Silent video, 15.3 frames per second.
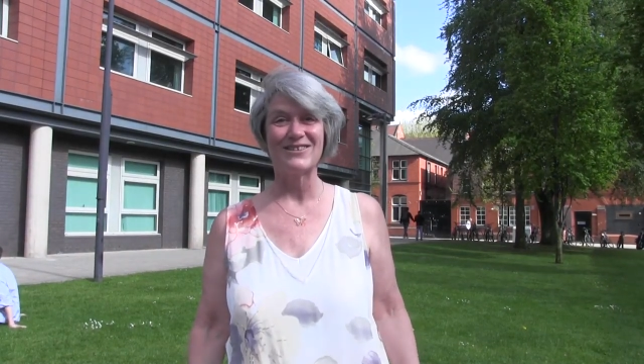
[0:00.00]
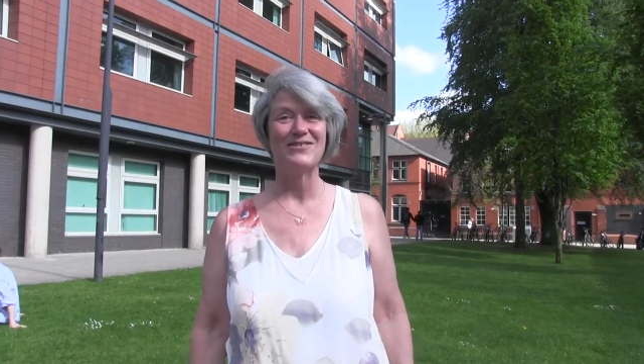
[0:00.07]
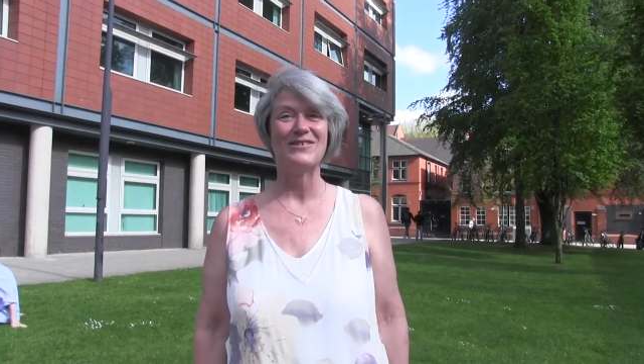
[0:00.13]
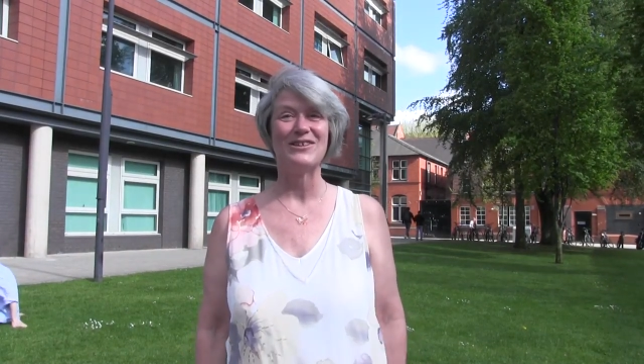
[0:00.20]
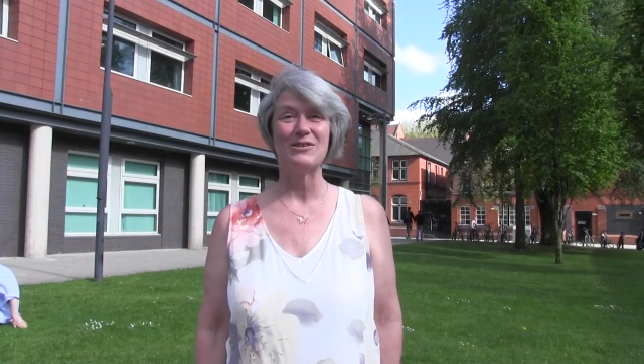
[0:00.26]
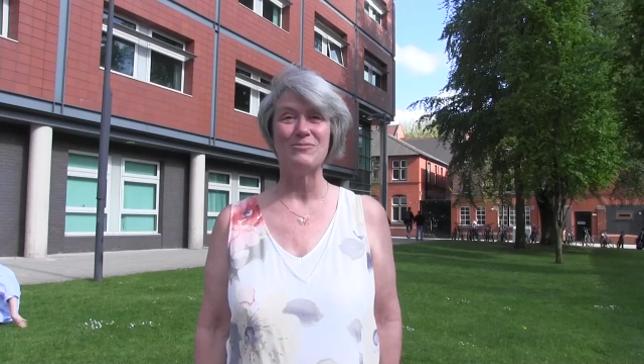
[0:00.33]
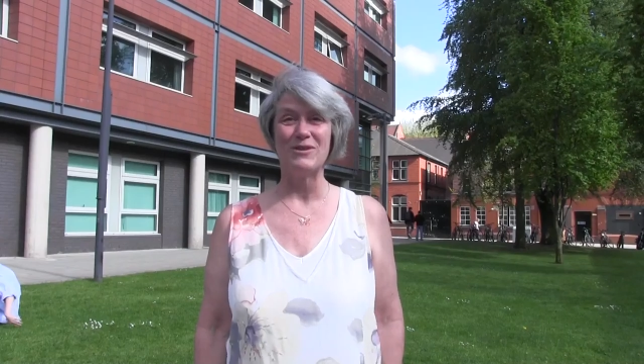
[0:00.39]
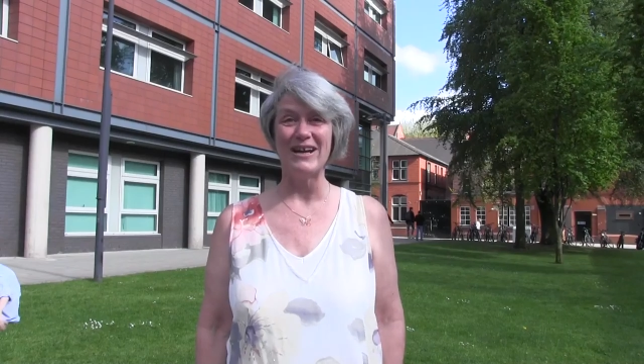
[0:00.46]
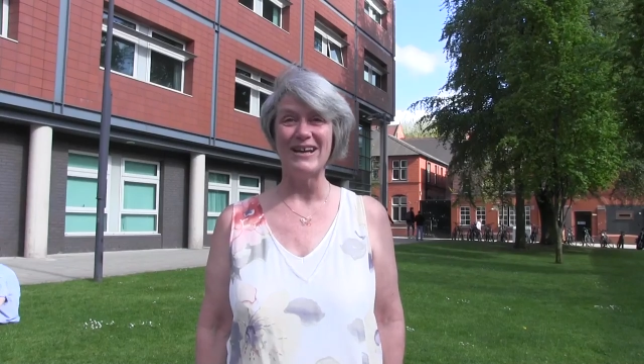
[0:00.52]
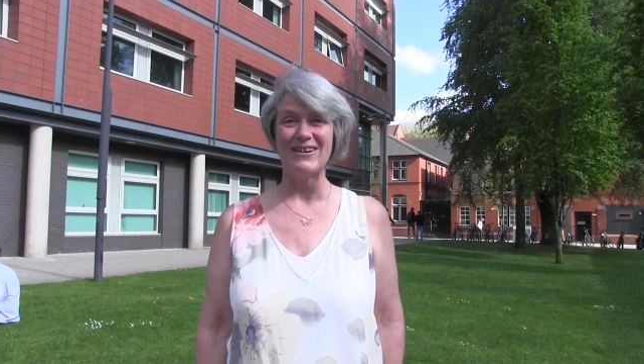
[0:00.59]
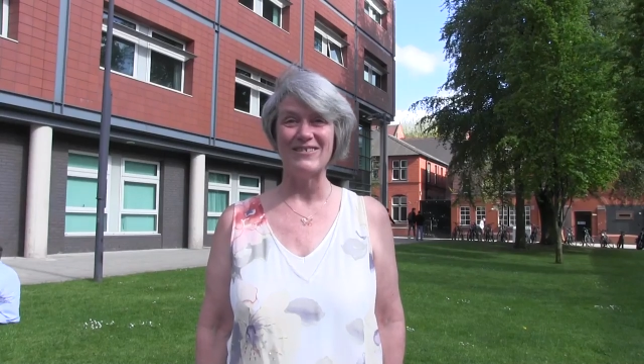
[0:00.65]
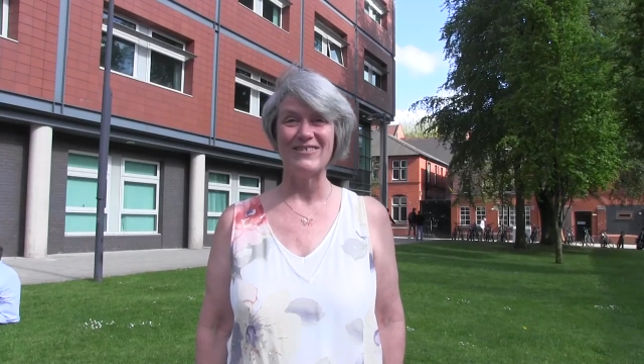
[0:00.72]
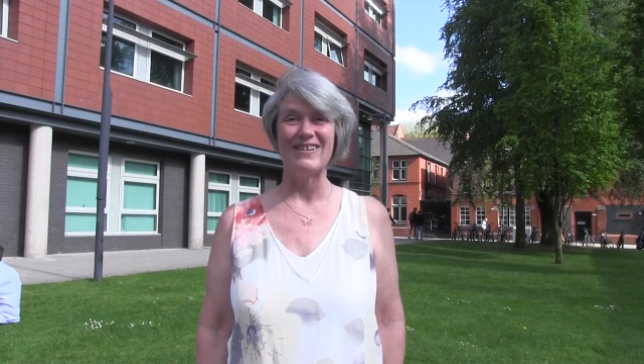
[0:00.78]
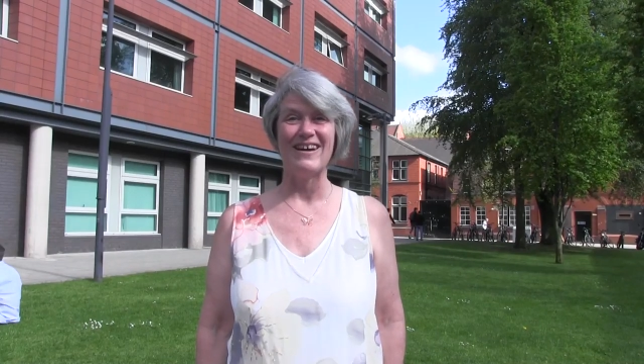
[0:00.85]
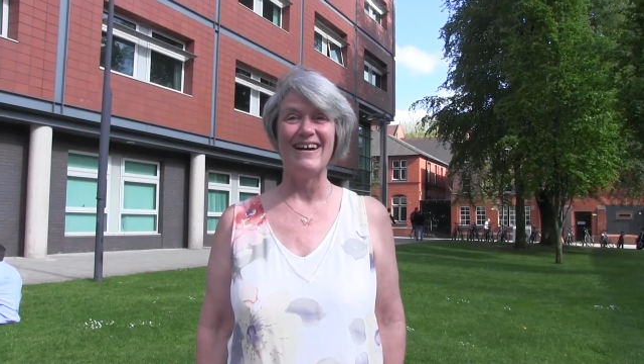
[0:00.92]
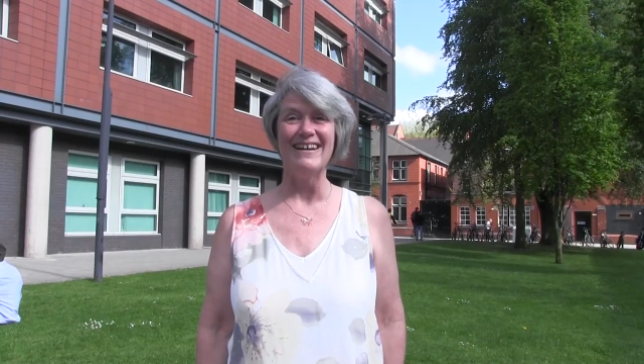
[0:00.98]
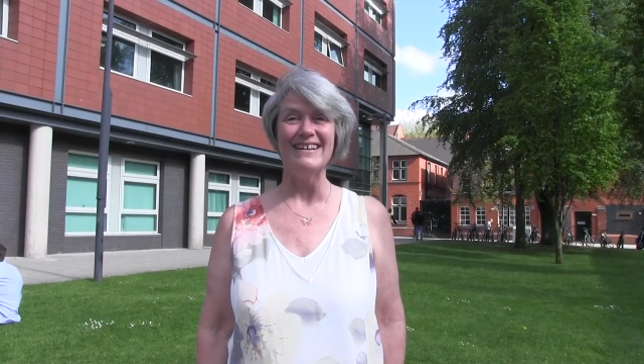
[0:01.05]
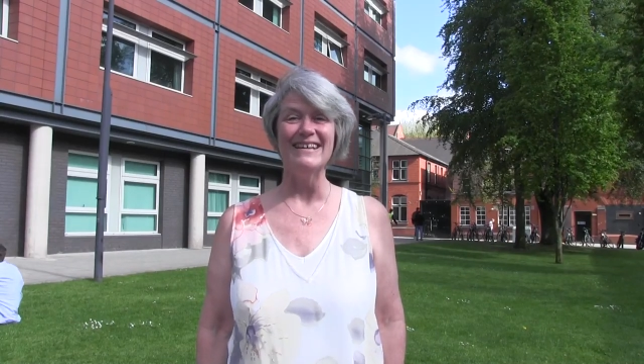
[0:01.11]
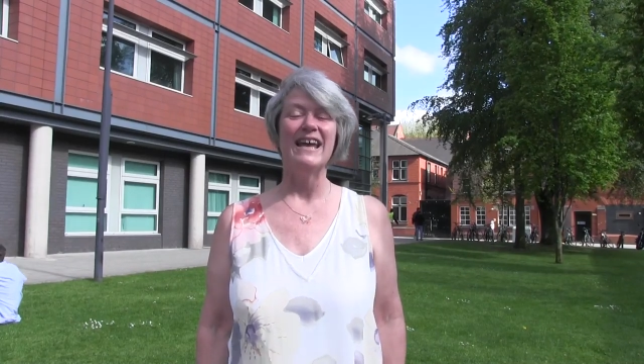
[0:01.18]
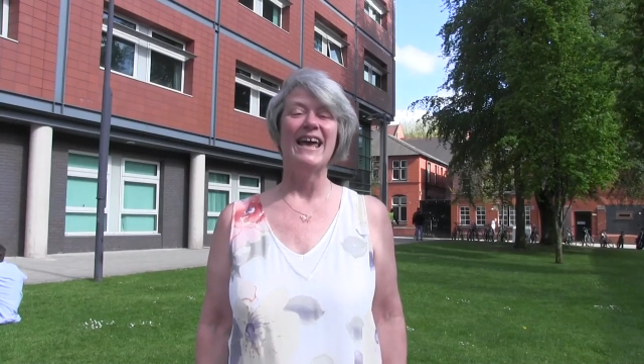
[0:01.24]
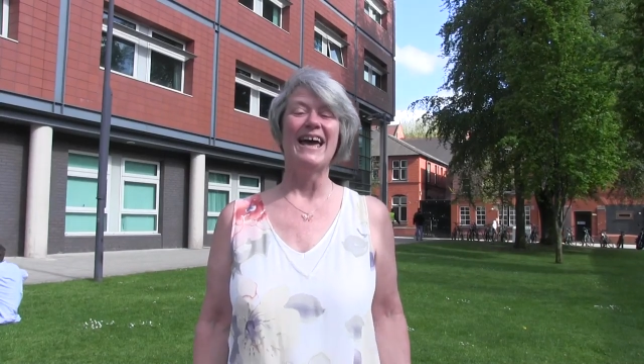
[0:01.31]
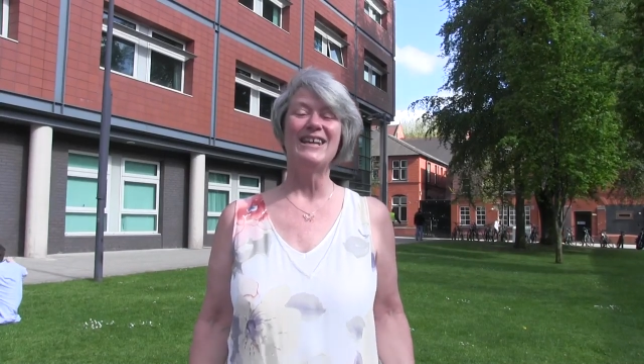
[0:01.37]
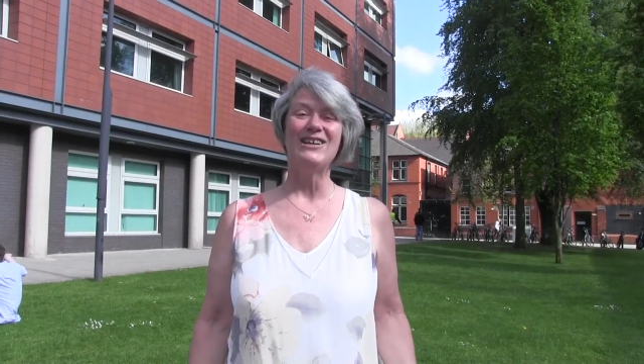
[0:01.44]
a career break or not?
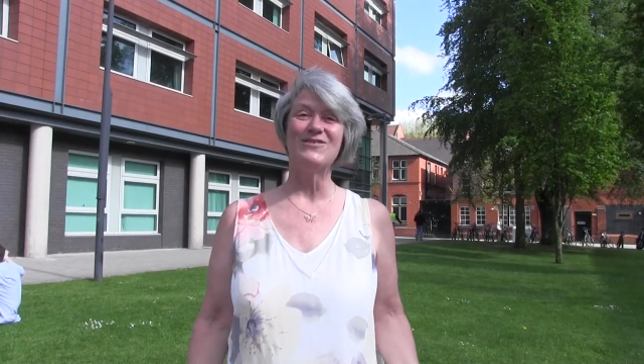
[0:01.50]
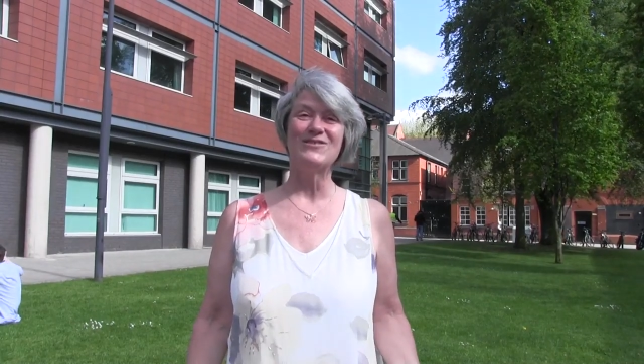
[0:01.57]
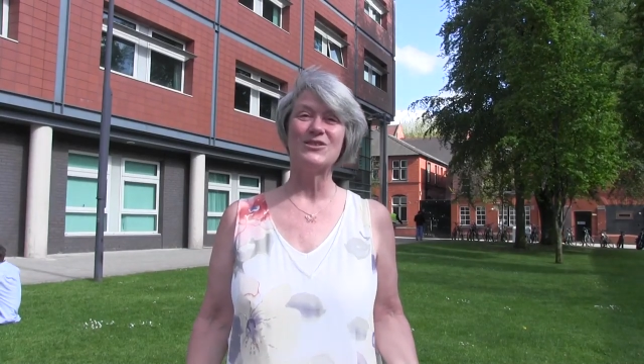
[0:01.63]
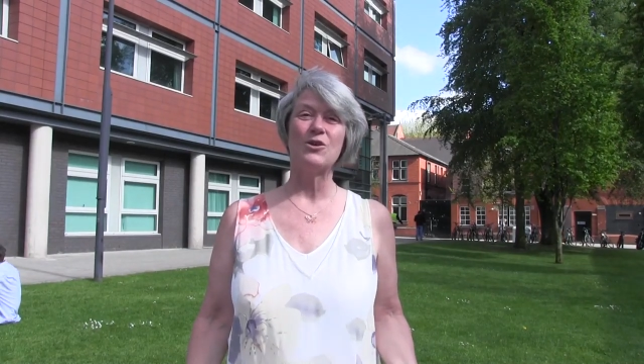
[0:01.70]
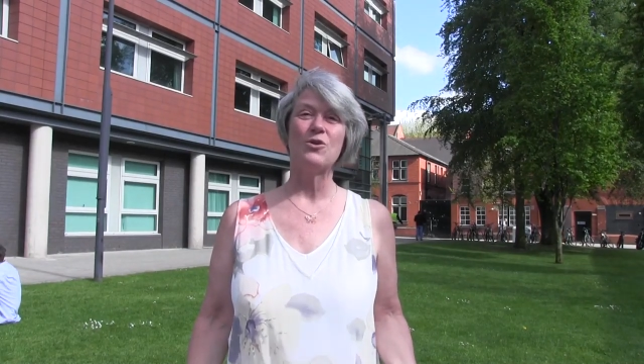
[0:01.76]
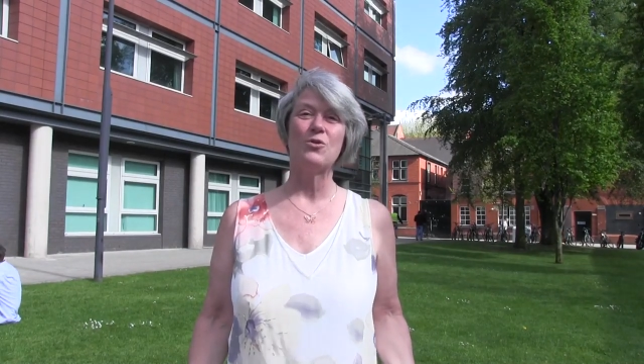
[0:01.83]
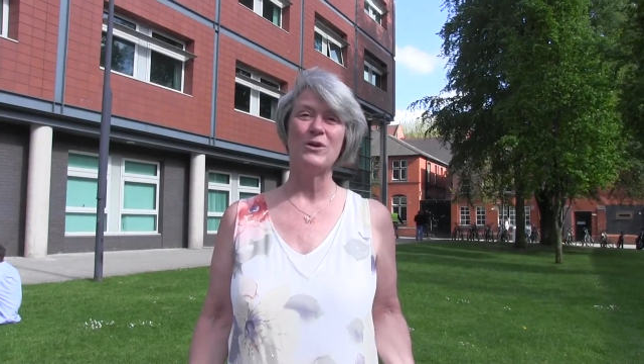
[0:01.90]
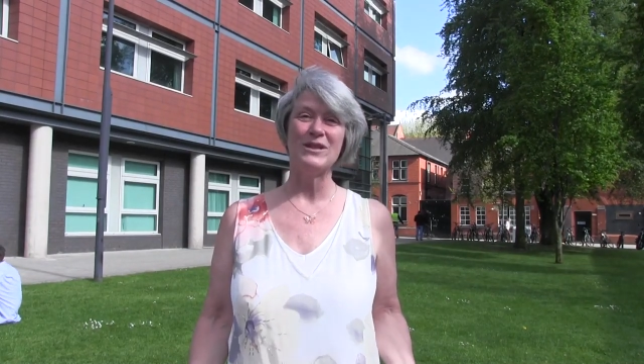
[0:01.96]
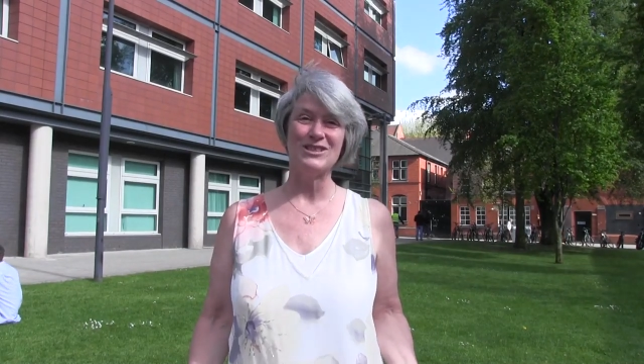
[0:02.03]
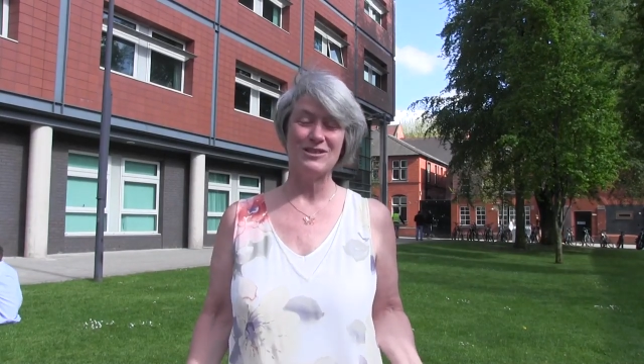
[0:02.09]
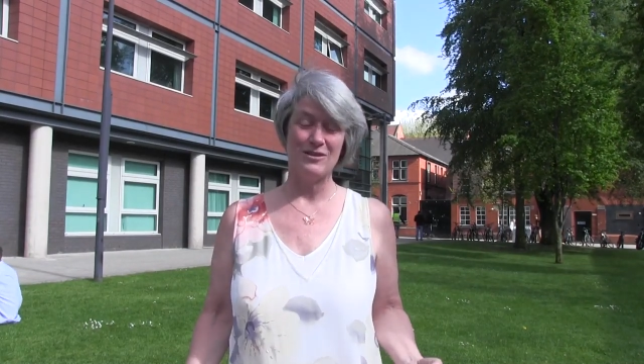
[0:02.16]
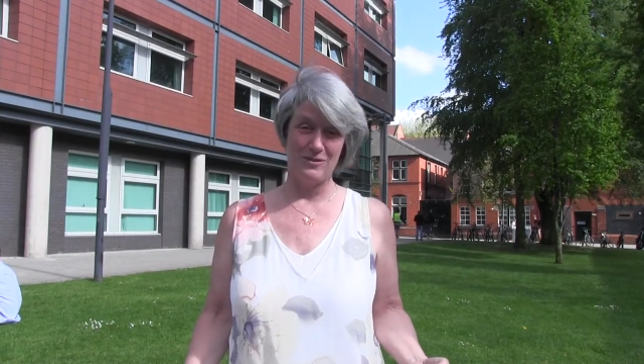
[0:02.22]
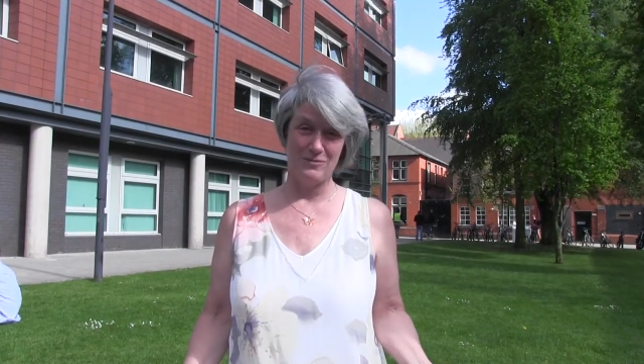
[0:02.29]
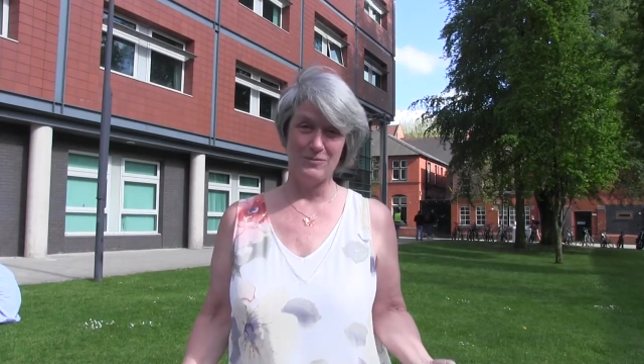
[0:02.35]
And if so, which